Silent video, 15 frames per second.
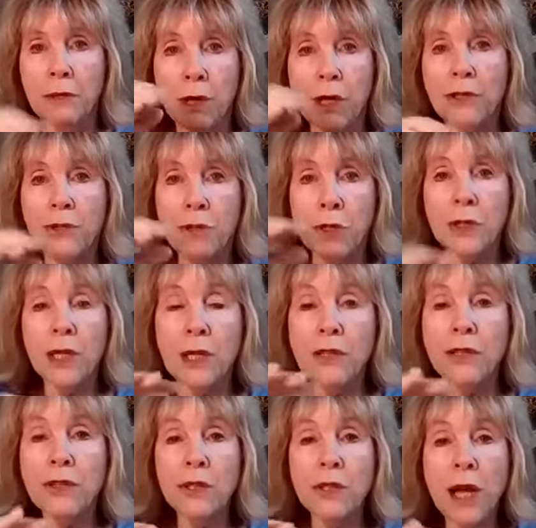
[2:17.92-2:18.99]
cross the
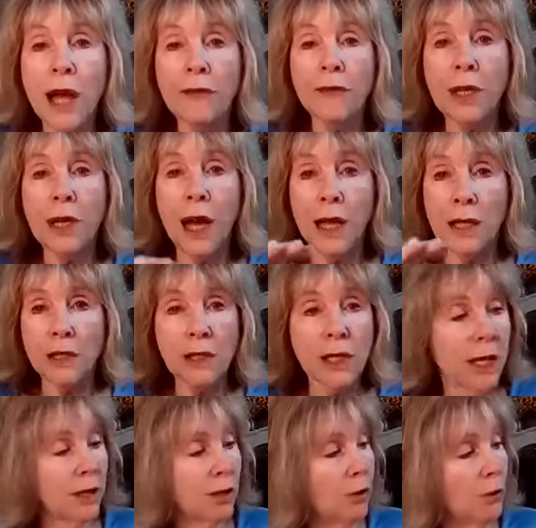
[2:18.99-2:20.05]
T's and dot the I's
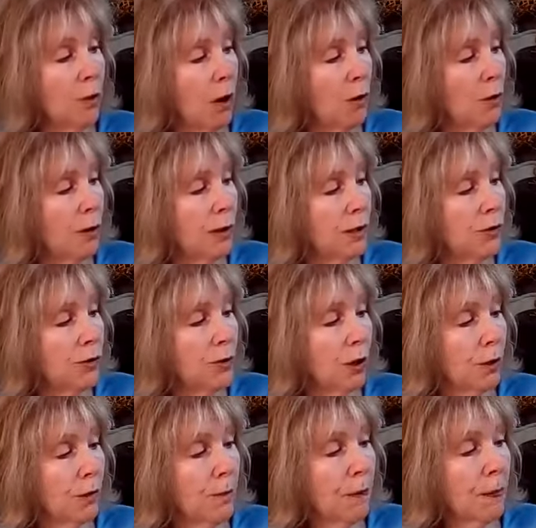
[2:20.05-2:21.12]
like you always
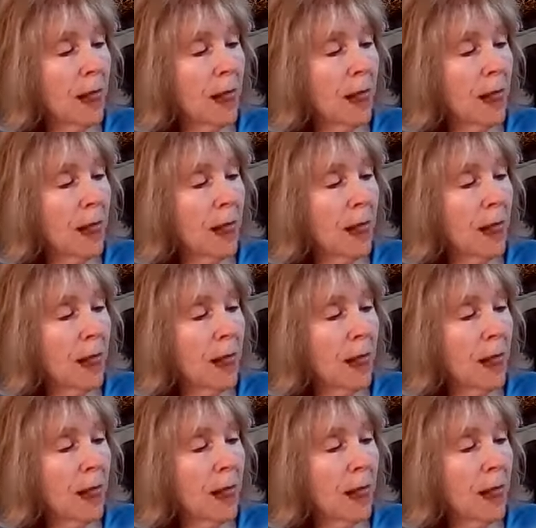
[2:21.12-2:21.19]
do.